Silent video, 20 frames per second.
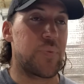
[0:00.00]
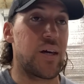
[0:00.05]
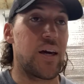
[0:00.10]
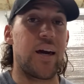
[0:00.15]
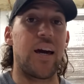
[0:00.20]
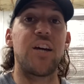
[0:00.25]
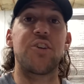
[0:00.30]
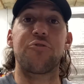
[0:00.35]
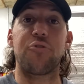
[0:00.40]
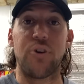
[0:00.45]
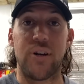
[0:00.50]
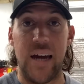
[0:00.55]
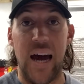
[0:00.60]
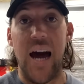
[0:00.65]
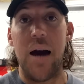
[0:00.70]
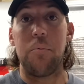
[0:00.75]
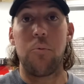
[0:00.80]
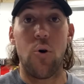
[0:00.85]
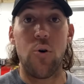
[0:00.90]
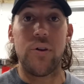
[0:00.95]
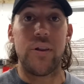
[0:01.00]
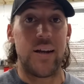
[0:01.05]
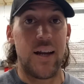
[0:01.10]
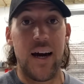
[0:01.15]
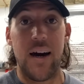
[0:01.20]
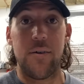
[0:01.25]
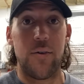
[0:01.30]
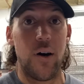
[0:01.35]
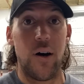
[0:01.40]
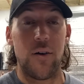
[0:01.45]
He's forgot more than
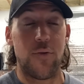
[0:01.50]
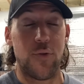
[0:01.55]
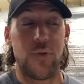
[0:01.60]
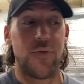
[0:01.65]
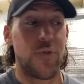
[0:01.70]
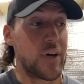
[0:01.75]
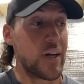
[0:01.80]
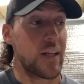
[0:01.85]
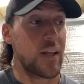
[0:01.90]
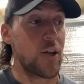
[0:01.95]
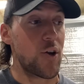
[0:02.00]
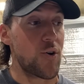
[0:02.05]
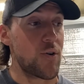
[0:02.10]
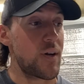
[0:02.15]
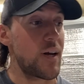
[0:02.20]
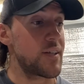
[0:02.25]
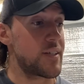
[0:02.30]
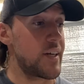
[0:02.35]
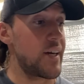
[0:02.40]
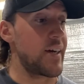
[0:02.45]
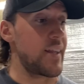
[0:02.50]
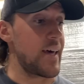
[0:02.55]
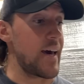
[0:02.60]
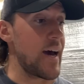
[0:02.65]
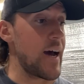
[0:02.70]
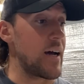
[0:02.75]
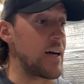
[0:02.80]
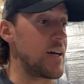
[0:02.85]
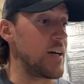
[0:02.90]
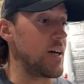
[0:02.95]
I've ever freaking learned. I'll tell you
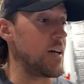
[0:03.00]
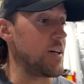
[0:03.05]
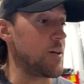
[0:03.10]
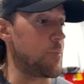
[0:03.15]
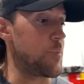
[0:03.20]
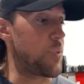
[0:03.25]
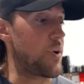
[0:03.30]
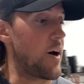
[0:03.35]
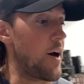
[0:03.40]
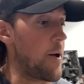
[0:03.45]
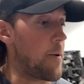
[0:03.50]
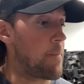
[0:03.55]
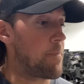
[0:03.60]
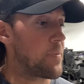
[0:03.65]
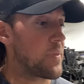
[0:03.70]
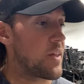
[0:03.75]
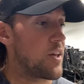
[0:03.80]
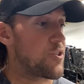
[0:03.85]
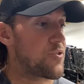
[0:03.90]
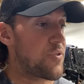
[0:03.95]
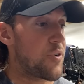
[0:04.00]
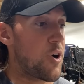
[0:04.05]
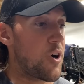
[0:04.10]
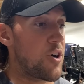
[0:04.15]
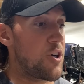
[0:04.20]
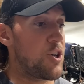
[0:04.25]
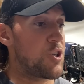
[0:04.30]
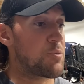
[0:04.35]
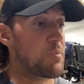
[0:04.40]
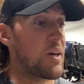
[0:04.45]
that. But as far
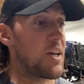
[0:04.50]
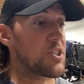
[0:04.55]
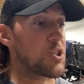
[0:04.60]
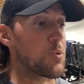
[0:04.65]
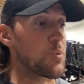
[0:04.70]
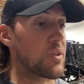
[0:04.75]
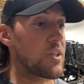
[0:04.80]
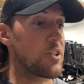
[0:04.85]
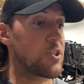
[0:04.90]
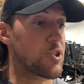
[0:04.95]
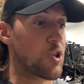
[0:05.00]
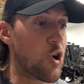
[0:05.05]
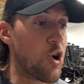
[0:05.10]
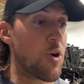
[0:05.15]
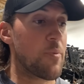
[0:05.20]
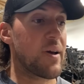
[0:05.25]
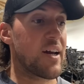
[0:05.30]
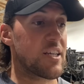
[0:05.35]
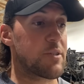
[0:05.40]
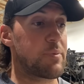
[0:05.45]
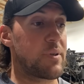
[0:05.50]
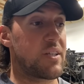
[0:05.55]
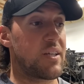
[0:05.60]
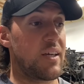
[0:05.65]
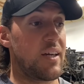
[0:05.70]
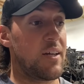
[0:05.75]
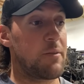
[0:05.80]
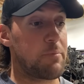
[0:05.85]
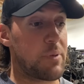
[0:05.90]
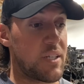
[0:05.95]
as messing with the Duramax
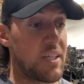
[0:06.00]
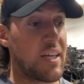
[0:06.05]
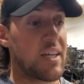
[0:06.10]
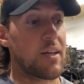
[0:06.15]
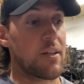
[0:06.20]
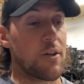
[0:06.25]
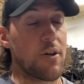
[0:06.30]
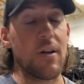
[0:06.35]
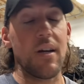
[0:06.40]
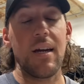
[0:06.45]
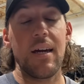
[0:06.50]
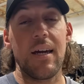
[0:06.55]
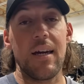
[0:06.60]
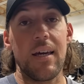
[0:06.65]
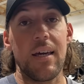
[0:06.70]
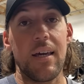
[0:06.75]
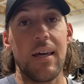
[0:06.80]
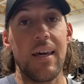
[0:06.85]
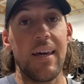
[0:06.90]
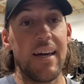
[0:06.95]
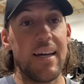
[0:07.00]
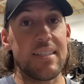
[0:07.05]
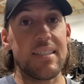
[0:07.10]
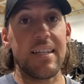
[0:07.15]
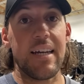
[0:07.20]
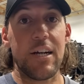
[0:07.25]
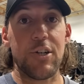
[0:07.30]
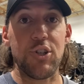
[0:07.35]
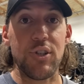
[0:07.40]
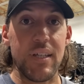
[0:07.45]
in particular, he hasn't
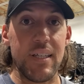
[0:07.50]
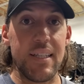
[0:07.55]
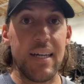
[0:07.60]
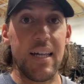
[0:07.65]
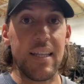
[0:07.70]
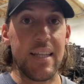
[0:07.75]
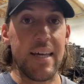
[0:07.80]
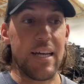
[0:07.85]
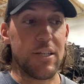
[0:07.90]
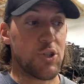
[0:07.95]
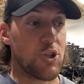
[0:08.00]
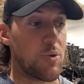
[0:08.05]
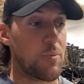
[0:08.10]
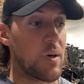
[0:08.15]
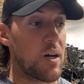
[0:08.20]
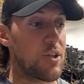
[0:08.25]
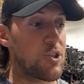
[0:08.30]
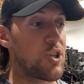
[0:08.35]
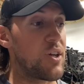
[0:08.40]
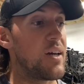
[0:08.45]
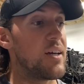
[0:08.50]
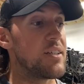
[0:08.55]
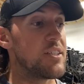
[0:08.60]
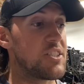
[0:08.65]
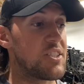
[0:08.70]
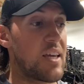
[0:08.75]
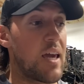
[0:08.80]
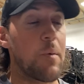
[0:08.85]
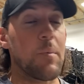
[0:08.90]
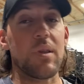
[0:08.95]
actually done that so much.
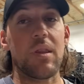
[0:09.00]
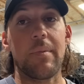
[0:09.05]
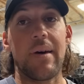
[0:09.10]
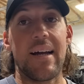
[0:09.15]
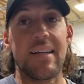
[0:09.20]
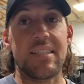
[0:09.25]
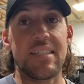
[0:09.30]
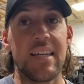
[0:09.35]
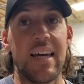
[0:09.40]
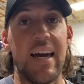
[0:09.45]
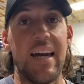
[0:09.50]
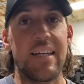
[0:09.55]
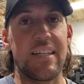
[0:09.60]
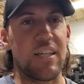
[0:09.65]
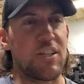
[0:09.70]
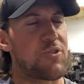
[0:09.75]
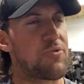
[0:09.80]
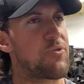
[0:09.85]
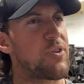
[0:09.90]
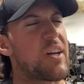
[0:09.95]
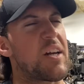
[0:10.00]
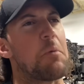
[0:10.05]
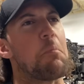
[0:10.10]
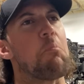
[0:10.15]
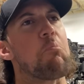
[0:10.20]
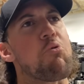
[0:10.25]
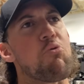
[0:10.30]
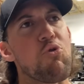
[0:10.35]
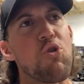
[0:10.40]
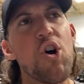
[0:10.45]
Same with the mad scientist. Freaking
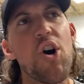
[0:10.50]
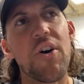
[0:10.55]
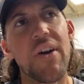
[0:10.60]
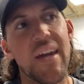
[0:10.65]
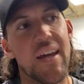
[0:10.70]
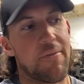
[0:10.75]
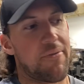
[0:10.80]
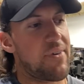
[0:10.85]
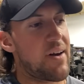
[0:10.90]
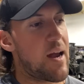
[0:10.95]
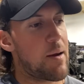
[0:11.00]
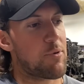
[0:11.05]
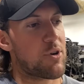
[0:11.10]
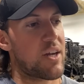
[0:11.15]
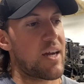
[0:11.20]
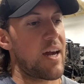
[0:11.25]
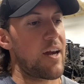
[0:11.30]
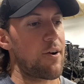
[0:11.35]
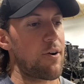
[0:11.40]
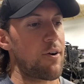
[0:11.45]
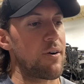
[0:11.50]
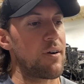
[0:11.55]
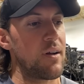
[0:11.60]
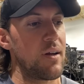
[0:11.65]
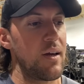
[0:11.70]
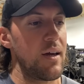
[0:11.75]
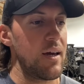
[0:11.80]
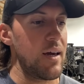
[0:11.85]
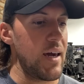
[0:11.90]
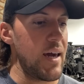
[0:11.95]
brilliant fabricator.
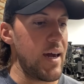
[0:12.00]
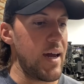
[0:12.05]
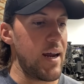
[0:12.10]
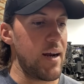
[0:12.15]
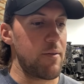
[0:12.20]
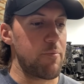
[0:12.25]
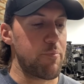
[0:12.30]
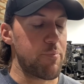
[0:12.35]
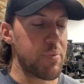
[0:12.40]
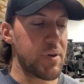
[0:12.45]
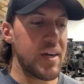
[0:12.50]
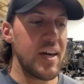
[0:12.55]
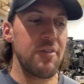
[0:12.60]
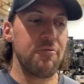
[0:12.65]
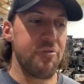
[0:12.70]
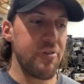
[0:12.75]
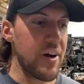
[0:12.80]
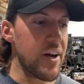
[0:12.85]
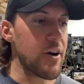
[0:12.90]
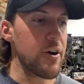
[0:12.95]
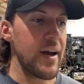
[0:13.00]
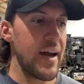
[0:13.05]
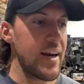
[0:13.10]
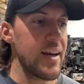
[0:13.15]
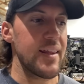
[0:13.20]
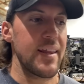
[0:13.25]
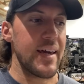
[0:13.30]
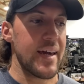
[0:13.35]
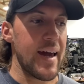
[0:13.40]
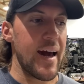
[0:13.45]
And can figure
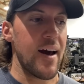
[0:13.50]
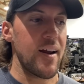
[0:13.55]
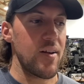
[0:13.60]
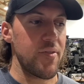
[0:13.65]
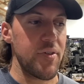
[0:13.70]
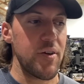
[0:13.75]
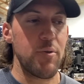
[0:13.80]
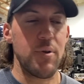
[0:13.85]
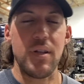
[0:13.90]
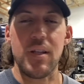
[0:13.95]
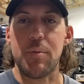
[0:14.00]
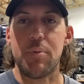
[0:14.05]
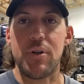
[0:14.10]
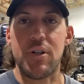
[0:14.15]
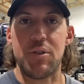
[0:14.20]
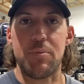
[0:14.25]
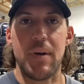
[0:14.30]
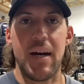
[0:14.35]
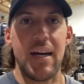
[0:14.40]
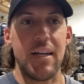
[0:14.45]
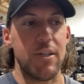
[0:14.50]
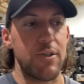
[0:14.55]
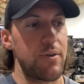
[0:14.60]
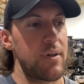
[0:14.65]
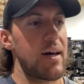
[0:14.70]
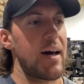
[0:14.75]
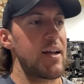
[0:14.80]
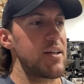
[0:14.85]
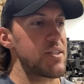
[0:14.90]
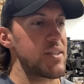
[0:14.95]
anything out if he really put his mind to it,
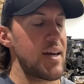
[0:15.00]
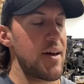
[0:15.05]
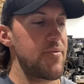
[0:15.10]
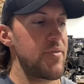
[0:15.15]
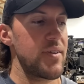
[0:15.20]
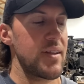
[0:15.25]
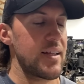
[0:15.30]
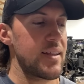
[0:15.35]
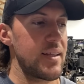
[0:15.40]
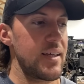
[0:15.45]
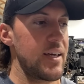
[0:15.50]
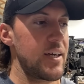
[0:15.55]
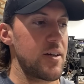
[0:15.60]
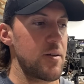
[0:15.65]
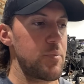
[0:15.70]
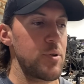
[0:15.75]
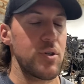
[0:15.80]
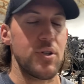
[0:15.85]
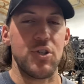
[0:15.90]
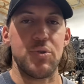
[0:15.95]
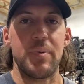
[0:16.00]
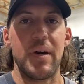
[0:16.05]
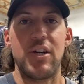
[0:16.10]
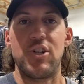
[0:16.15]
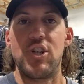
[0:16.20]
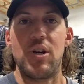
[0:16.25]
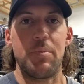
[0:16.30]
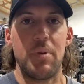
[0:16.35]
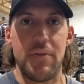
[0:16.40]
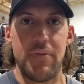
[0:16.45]
honestly. I feel like he could build a
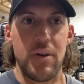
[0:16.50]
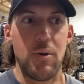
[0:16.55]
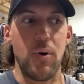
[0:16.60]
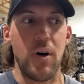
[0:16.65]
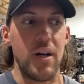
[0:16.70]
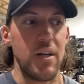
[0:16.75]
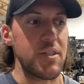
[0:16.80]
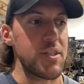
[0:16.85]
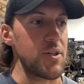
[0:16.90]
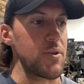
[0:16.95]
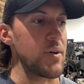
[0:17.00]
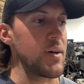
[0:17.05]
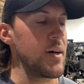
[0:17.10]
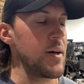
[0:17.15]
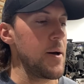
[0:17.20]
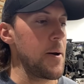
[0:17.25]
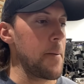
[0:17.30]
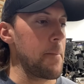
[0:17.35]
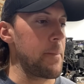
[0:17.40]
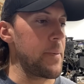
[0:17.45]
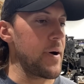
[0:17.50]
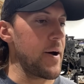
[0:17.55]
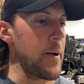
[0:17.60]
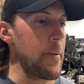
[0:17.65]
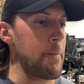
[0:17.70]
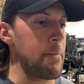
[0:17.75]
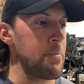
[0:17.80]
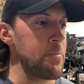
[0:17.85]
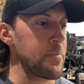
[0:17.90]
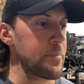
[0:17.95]
spaceship if he wanted to. But
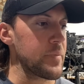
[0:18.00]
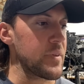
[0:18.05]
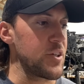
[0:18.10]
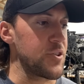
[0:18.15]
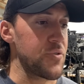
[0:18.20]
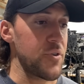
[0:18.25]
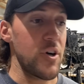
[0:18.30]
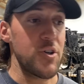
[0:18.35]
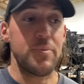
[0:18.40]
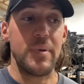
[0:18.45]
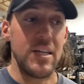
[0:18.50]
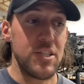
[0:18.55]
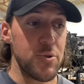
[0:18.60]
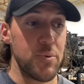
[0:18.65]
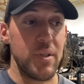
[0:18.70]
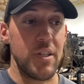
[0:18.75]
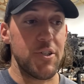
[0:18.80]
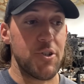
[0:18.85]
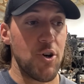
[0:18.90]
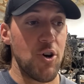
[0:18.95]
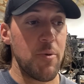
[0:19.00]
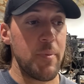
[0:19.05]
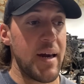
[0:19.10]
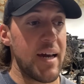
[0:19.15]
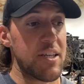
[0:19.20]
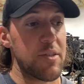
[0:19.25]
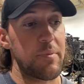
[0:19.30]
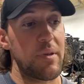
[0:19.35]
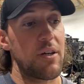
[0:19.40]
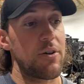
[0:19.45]
as far as messing with the
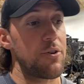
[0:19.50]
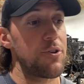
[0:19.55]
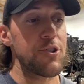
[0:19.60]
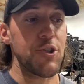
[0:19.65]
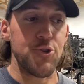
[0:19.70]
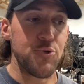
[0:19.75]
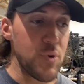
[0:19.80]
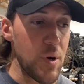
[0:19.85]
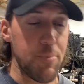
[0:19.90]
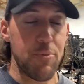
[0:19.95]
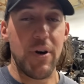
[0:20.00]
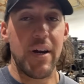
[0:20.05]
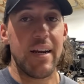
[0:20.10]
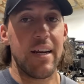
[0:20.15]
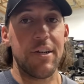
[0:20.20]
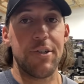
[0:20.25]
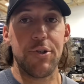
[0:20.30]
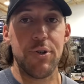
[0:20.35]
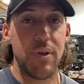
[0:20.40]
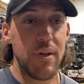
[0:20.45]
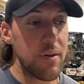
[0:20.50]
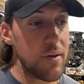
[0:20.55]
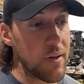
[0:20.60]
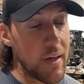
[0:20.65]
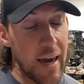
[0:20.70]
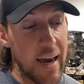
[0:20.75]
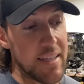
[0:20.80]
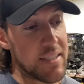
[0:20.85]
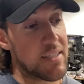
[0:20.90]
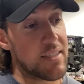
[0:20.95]
Duramax, me to just rip right into it,
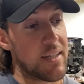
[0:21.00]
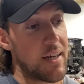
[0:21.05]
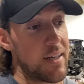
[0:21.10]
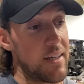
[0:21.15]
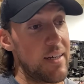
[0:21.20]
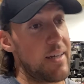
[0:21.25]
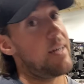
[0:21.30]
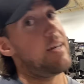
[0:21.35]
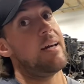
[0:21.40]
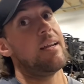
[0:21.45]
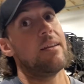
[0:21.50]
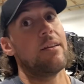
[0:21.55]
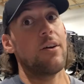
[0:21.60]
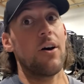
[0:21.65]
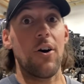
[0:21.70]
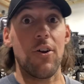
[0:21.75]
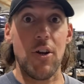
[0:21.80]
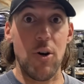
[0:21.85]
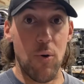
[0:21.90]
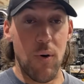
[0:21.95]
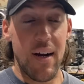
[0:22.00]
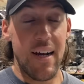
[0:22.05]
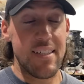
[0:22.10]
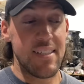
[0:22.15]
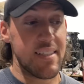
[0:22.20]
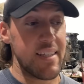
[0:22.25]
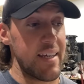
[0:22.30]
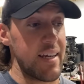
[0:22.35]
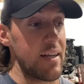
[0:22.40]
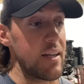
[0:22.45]
hasn't done it, and y'all know where I
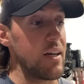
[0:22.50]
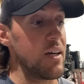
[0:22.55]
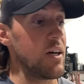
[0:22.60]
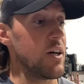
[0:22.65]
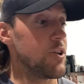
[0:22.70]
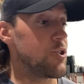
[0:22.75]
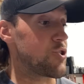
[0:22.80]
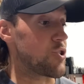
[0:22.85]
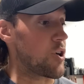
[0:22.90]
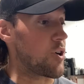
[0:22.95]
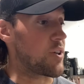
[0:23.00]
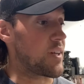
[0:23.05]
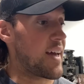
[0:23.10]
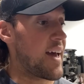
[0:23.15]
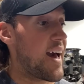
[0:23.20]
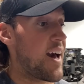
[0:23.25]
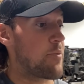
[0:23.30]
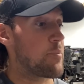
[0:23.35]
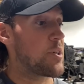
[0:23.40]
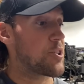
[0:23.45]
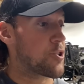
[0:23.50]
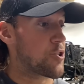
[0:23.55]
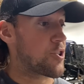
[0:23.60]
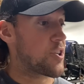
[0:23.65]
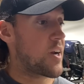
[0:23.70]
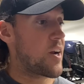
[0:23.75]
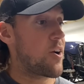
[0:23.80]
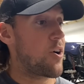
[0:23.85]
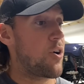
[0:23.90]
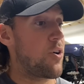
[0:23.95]
stand. So to have Mr.
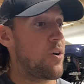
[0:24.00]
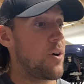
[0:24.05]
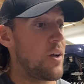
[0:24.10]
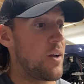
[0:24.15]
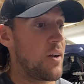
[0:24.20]
Daryl